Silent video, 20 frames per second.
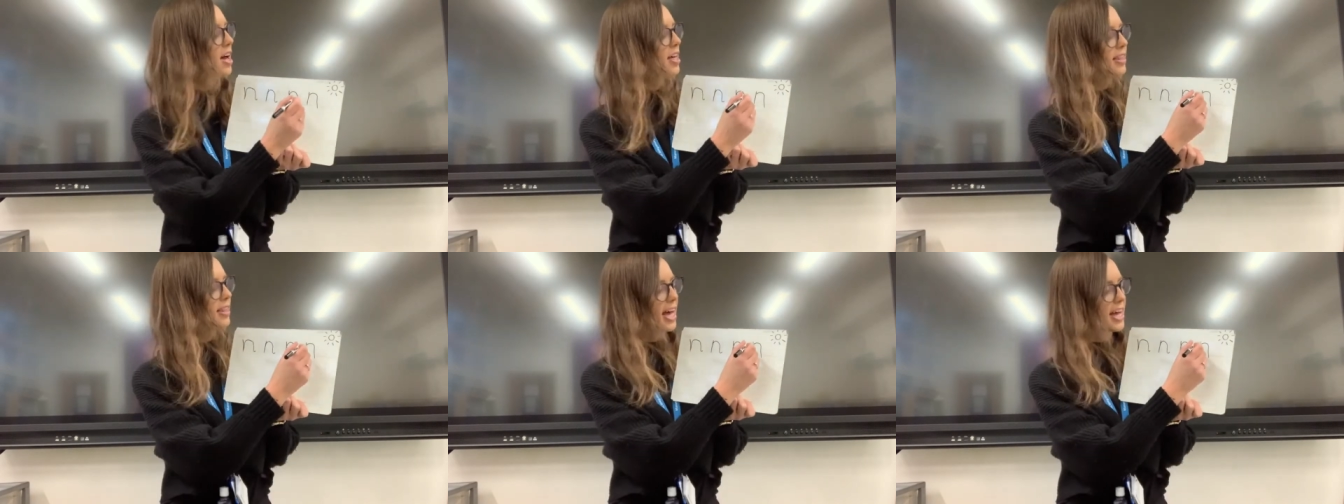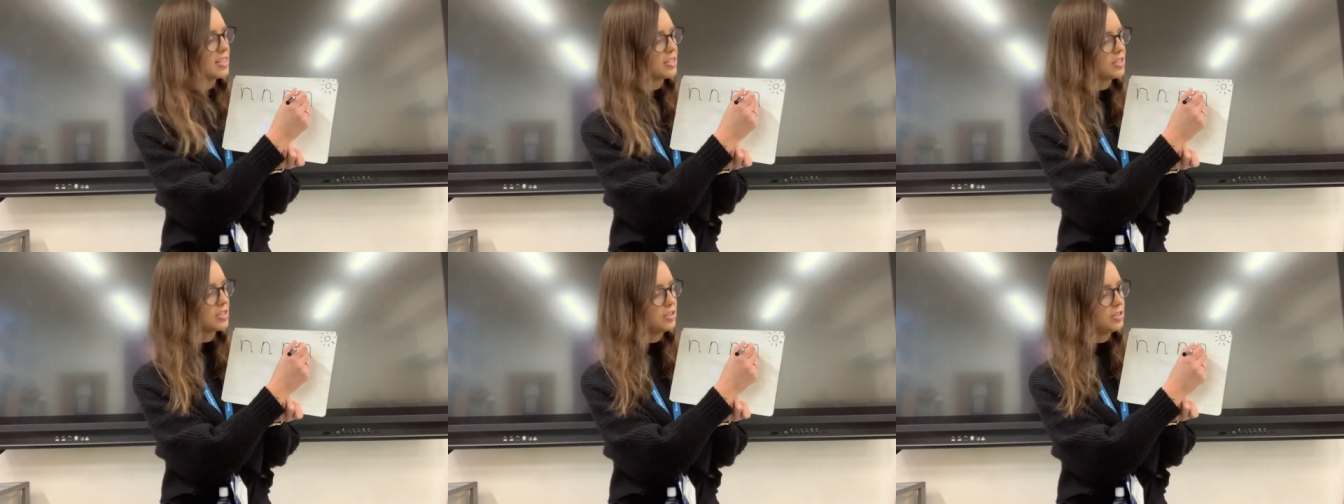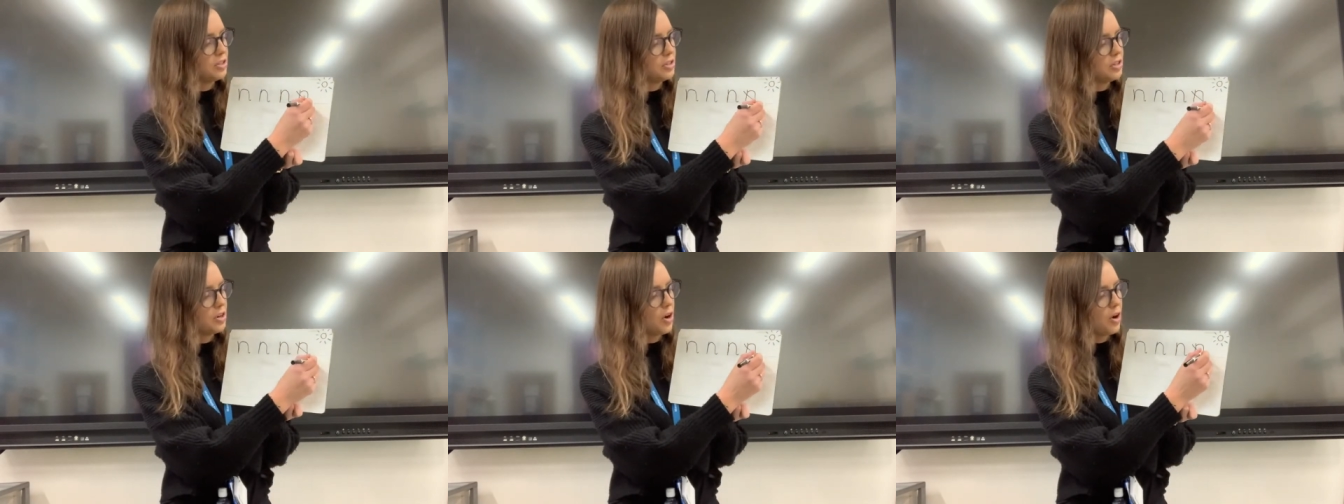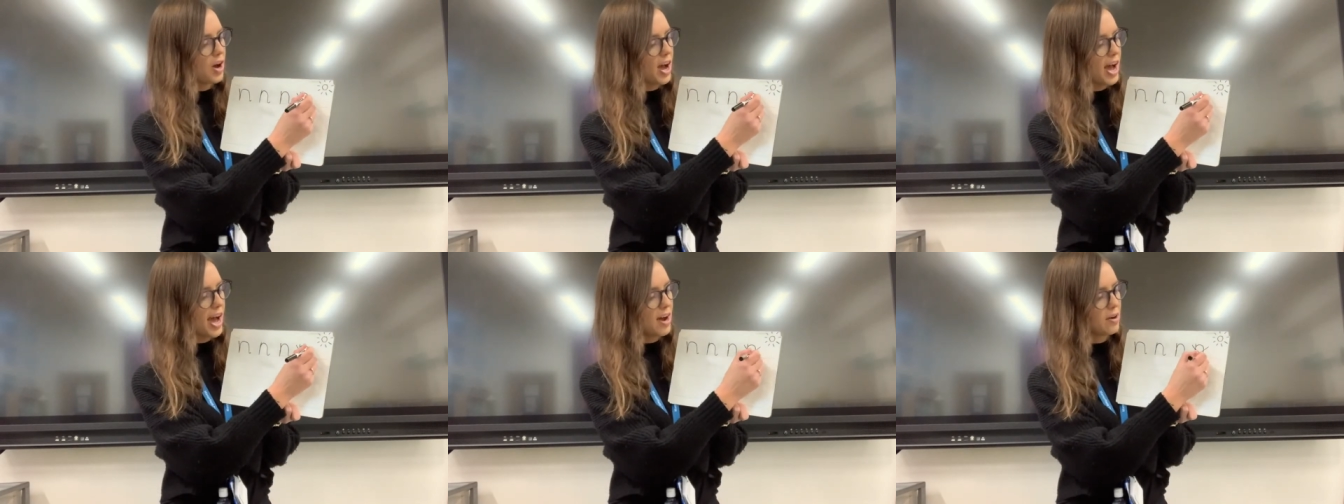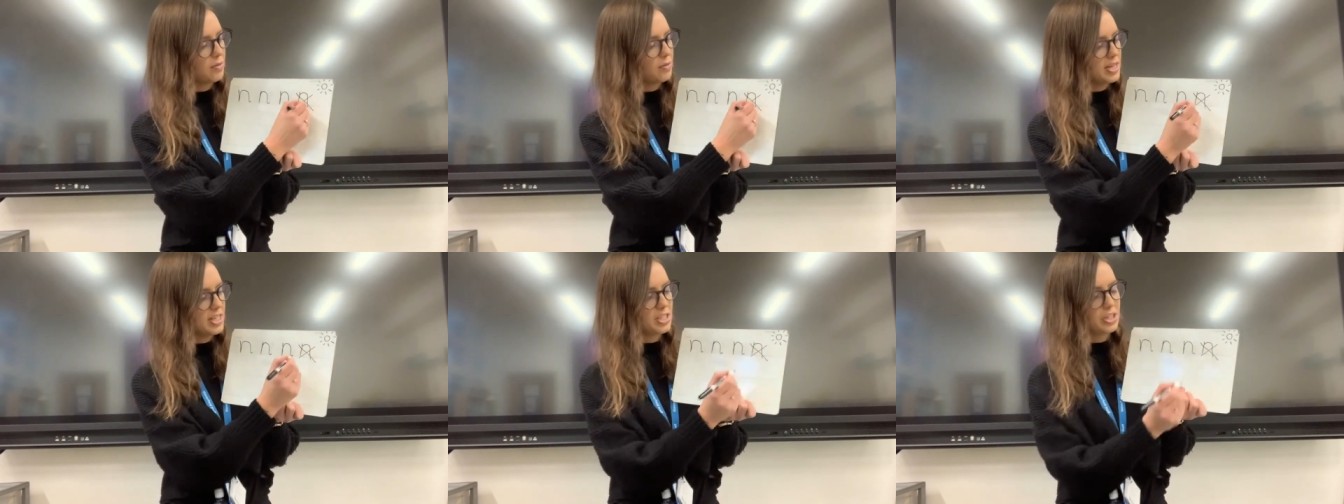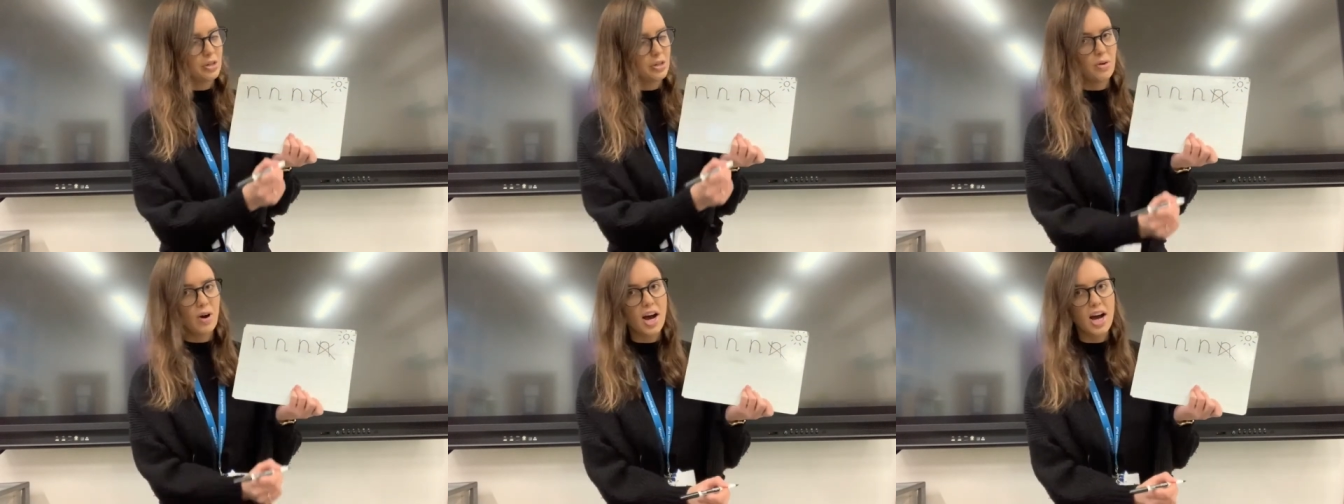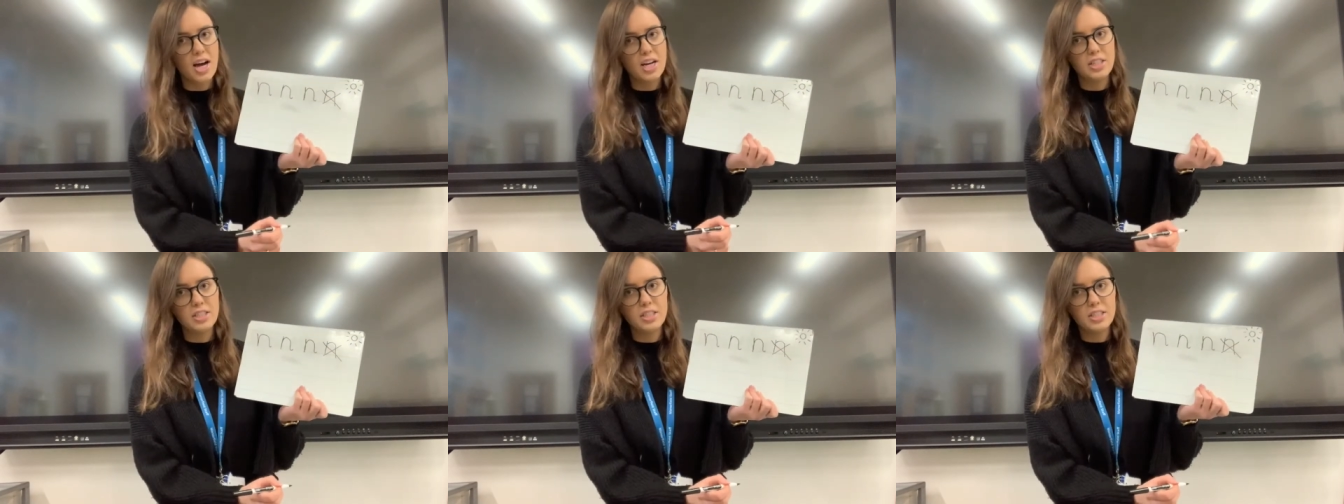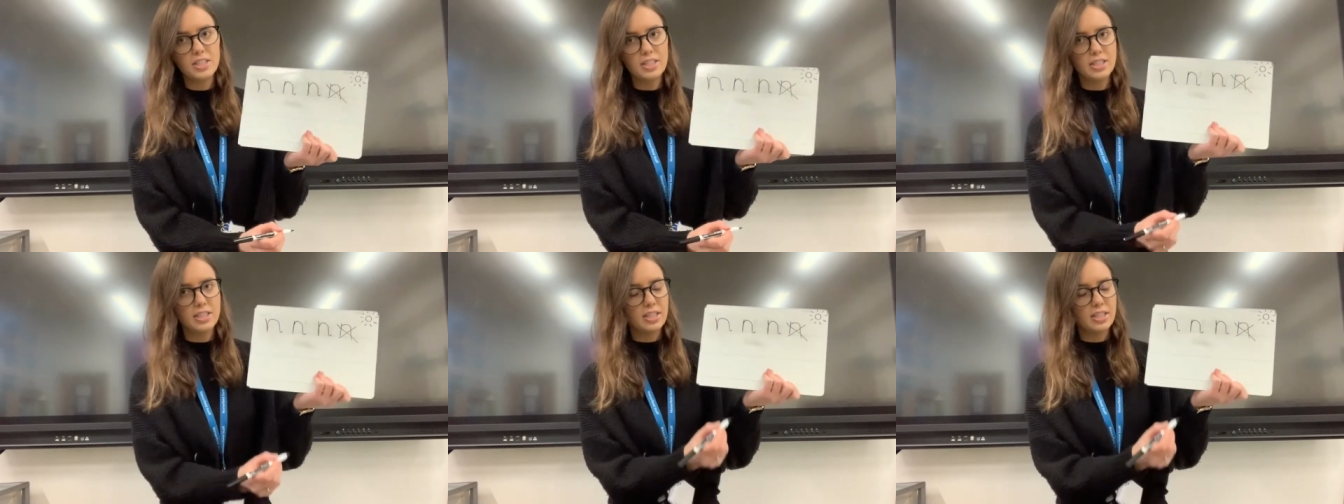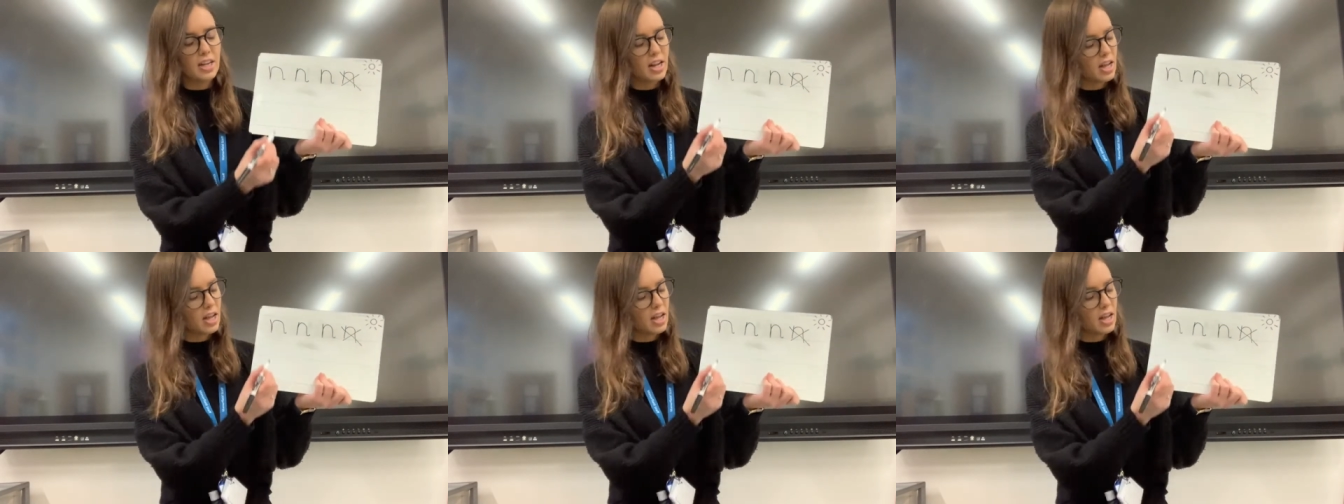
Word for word: That's not how we do our mm.